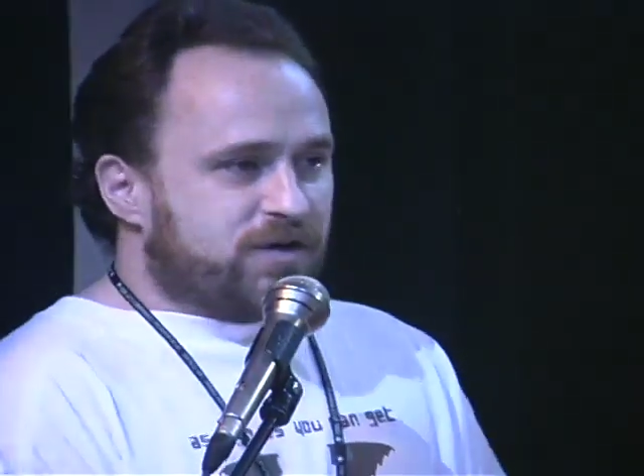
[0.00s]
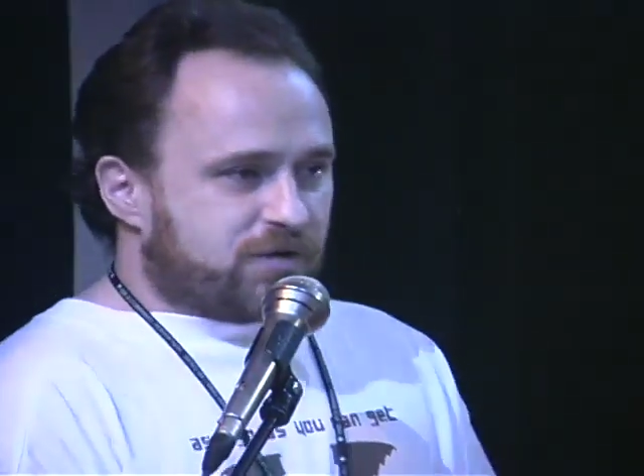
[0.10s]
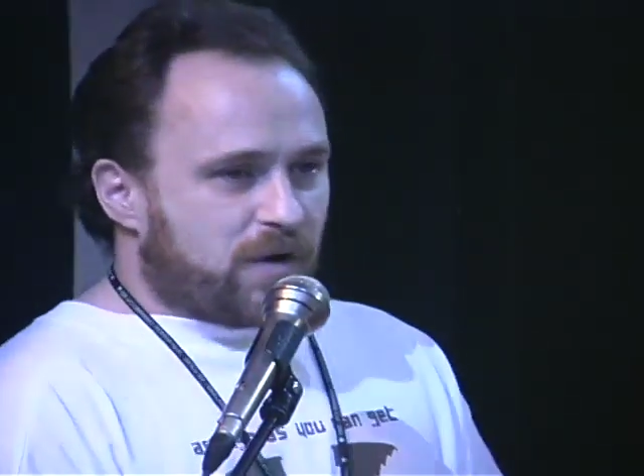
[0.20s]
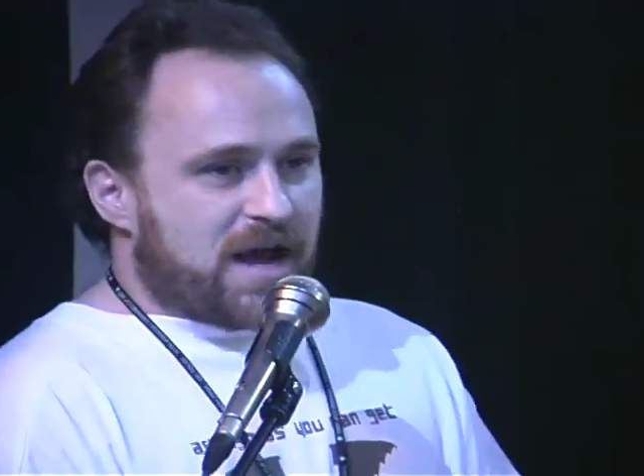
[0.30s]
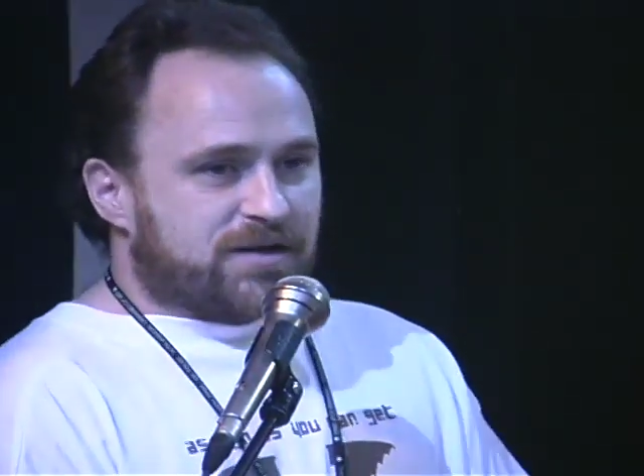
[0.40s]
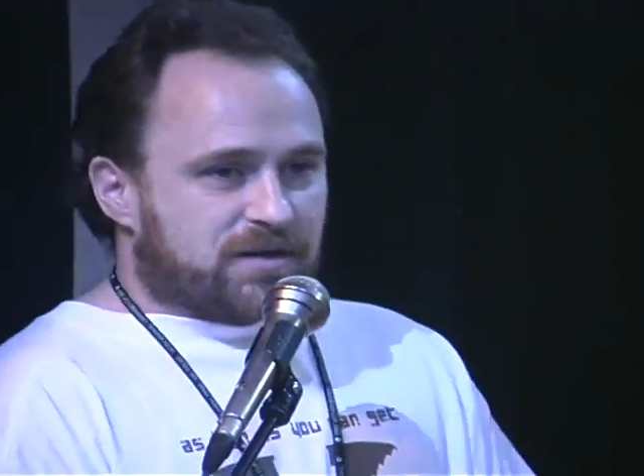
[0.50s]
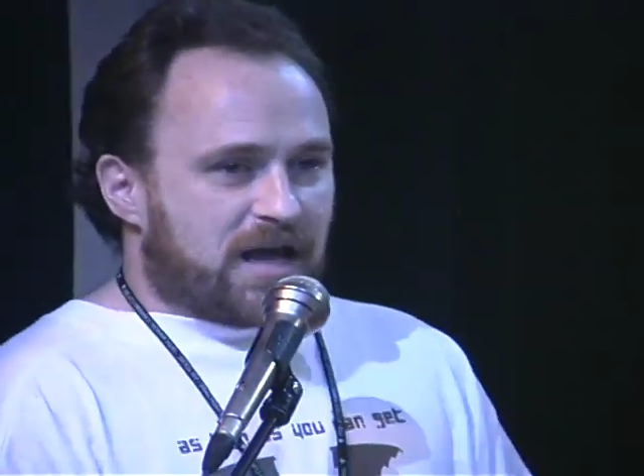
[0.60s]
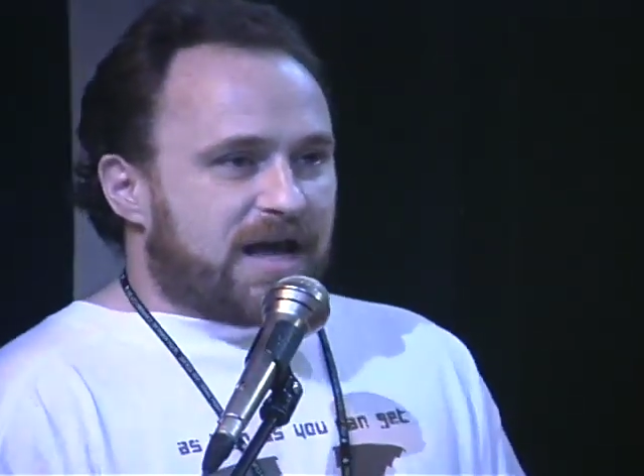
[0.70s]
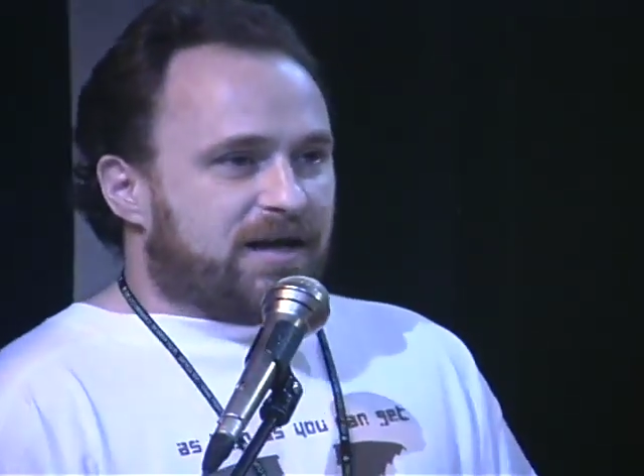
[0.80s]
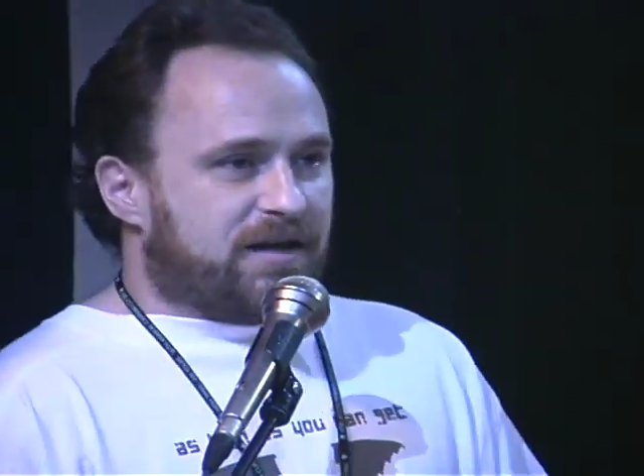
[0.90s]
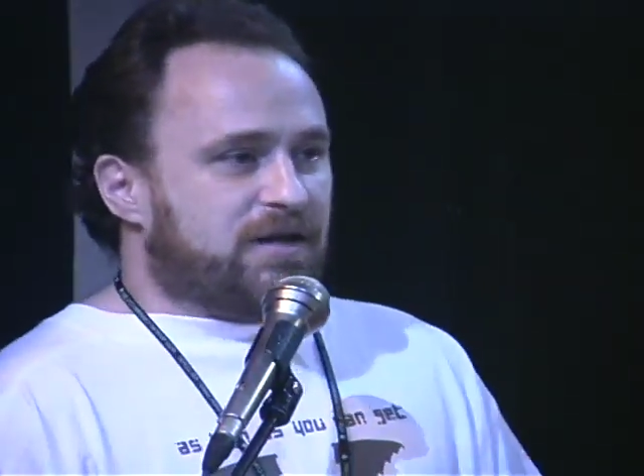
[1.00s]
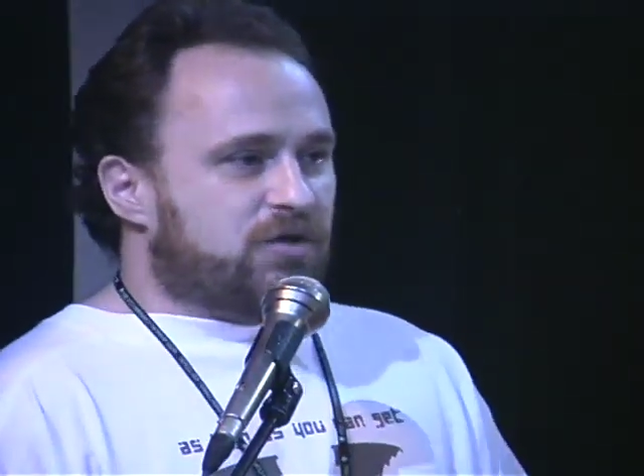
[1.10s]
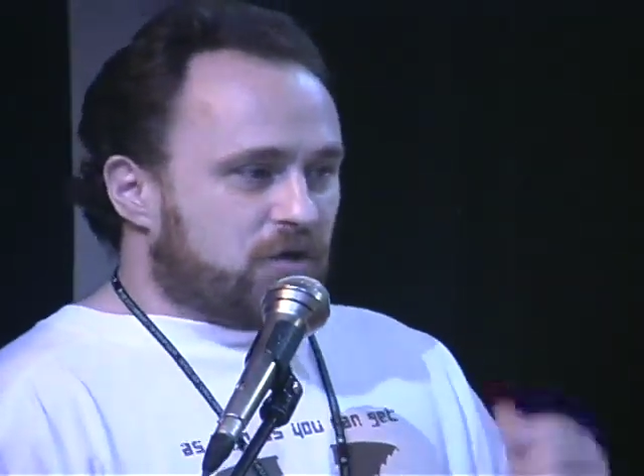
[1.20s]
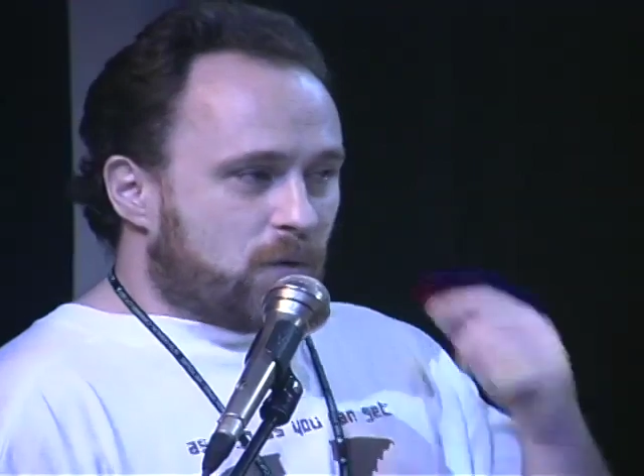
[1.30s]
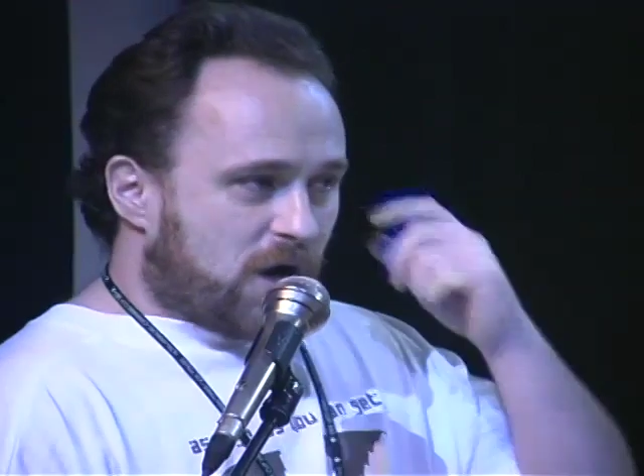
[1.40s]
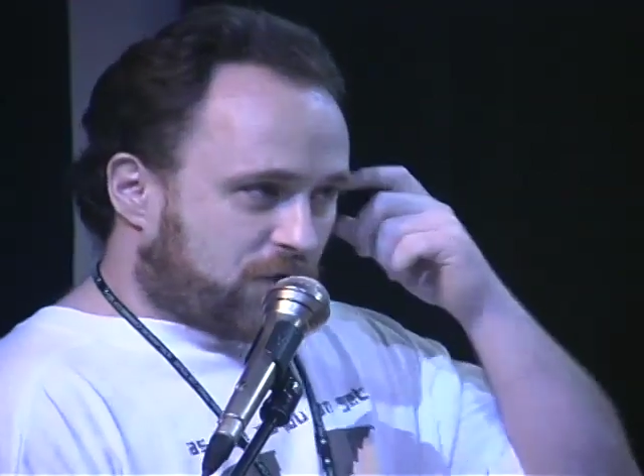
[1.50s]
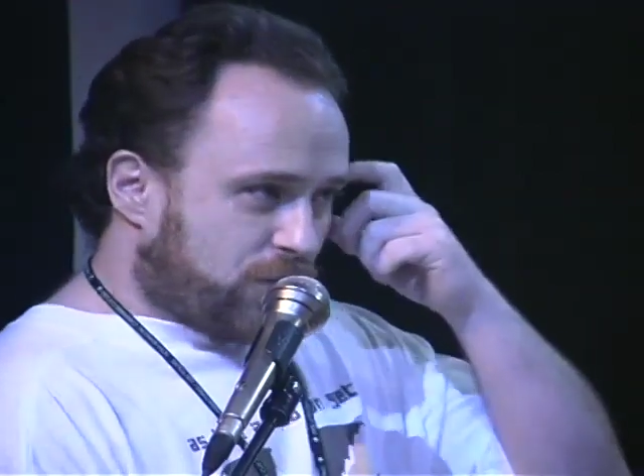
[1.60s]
was translated into